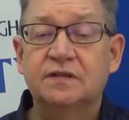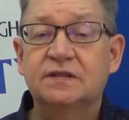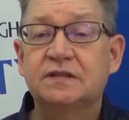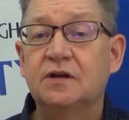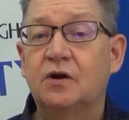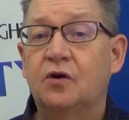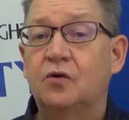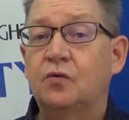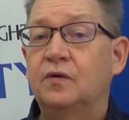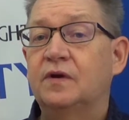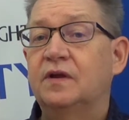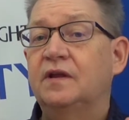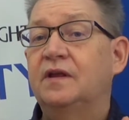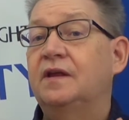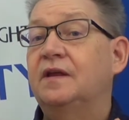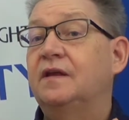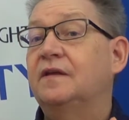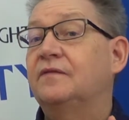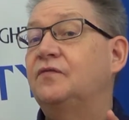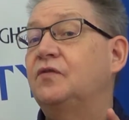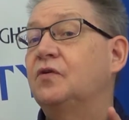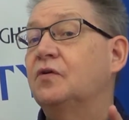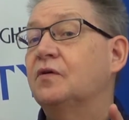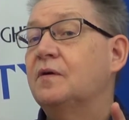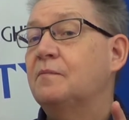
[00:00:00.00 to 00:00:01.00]
So
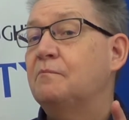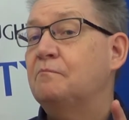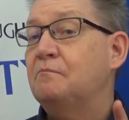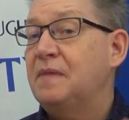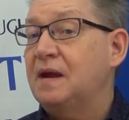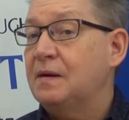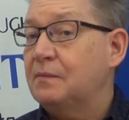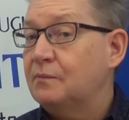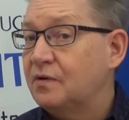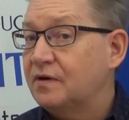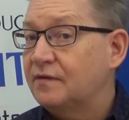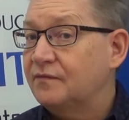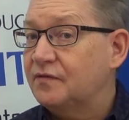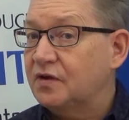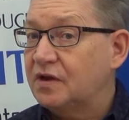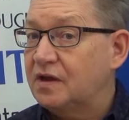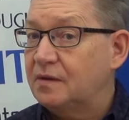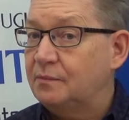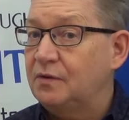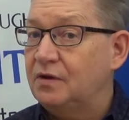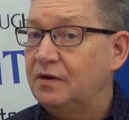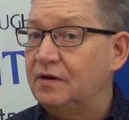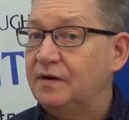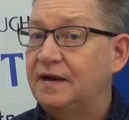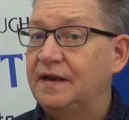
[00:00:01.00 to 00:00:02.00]
if you're a member of the
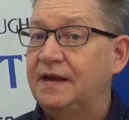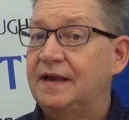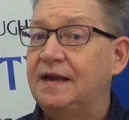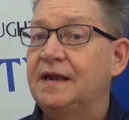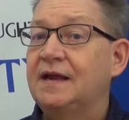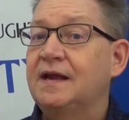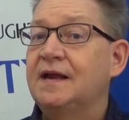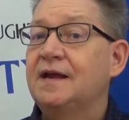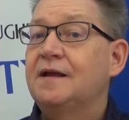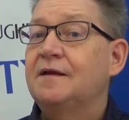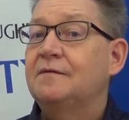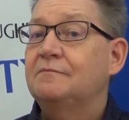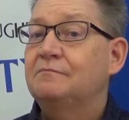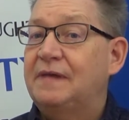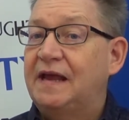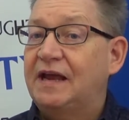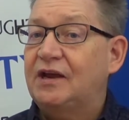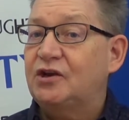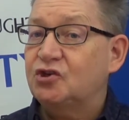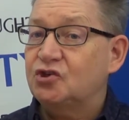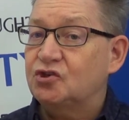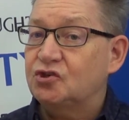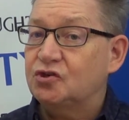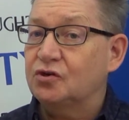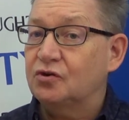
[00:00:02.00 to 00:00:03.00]
community,
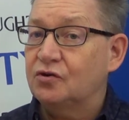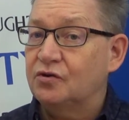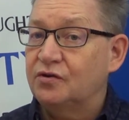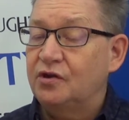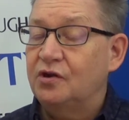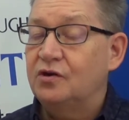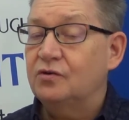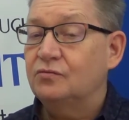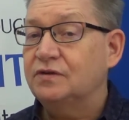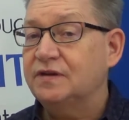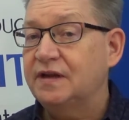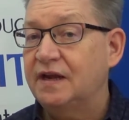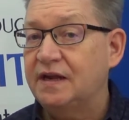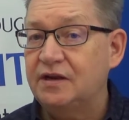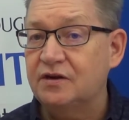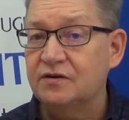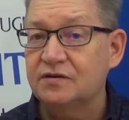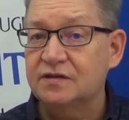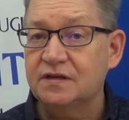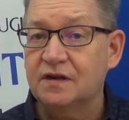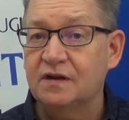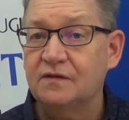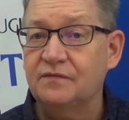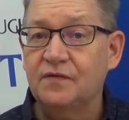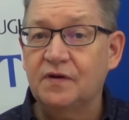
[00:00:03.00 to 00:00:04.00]
Make sure you don't take
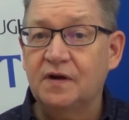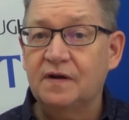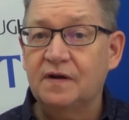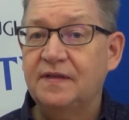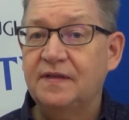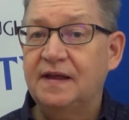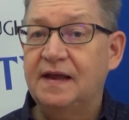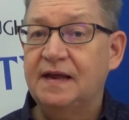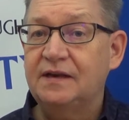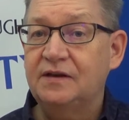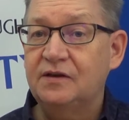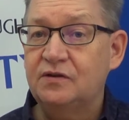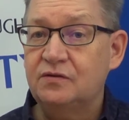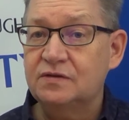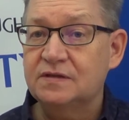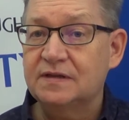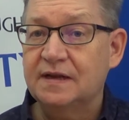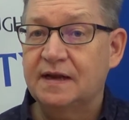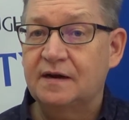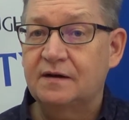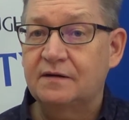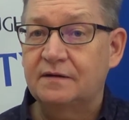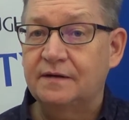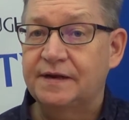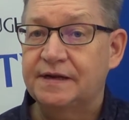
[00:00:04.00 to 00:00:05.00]
yourself that
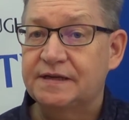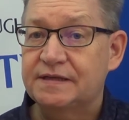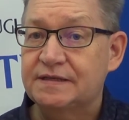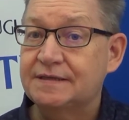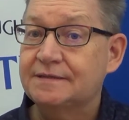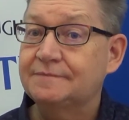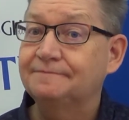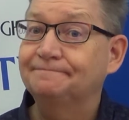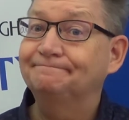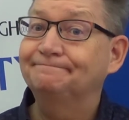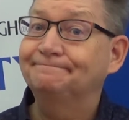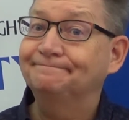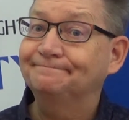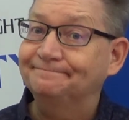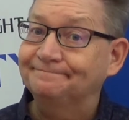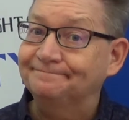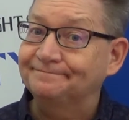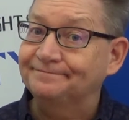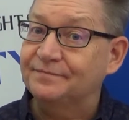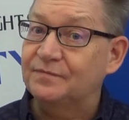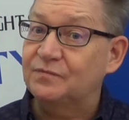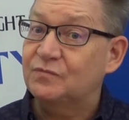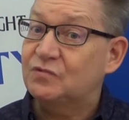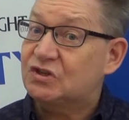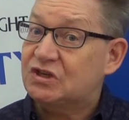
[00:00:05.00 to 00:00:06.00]
newsletter list.
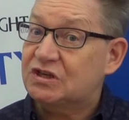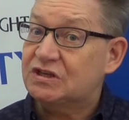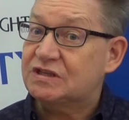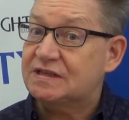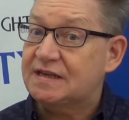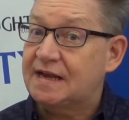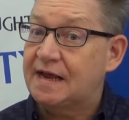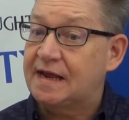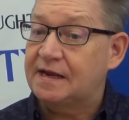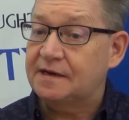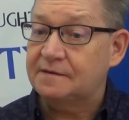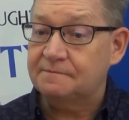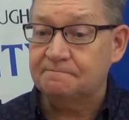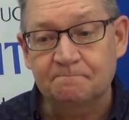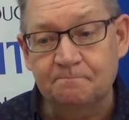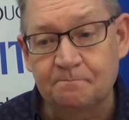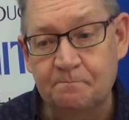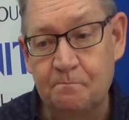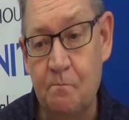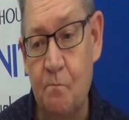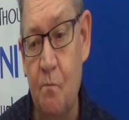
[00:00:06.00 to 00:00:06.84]
Just saying.